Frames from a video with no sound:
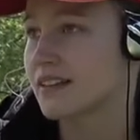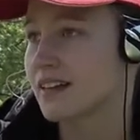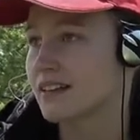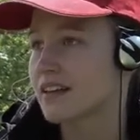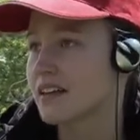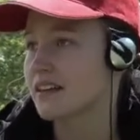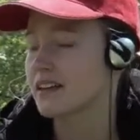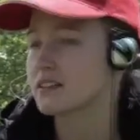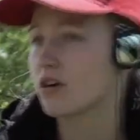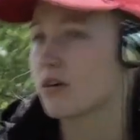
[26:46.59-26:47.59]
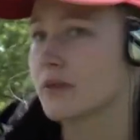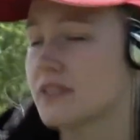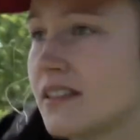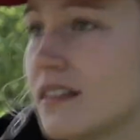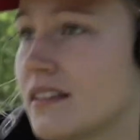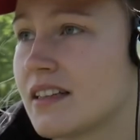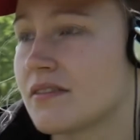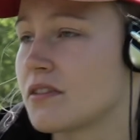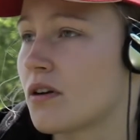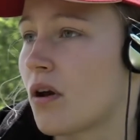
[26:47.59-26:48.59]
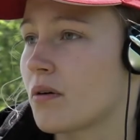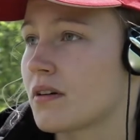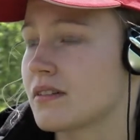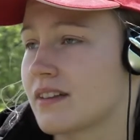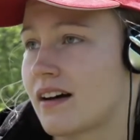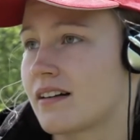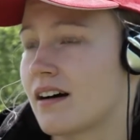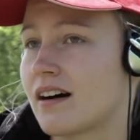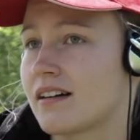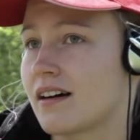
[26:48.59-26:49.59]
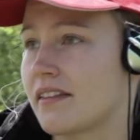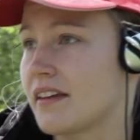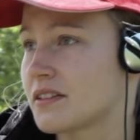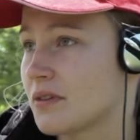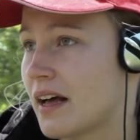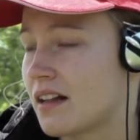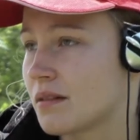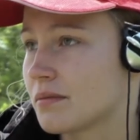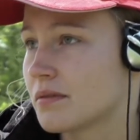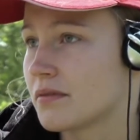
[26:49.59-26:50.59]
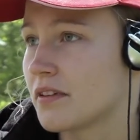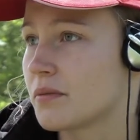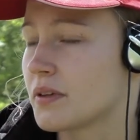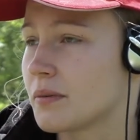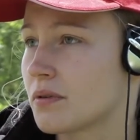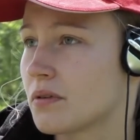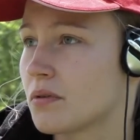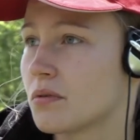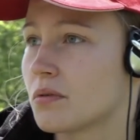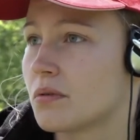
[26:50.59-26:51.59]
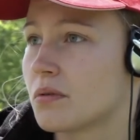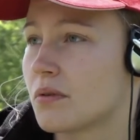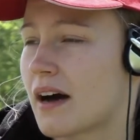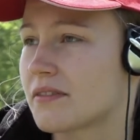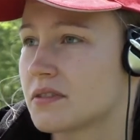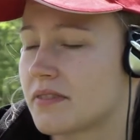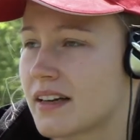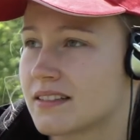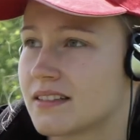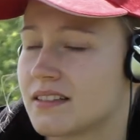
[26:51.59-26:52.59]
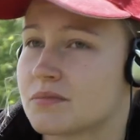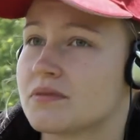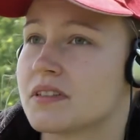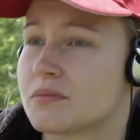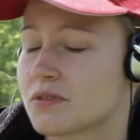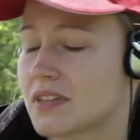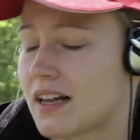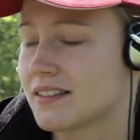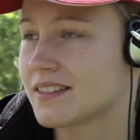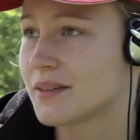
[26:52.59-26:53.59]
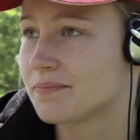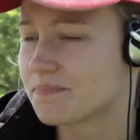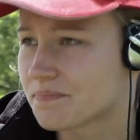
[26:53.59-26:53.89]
that it's obvious that even the locals are there to help for the people who have to face this brutality.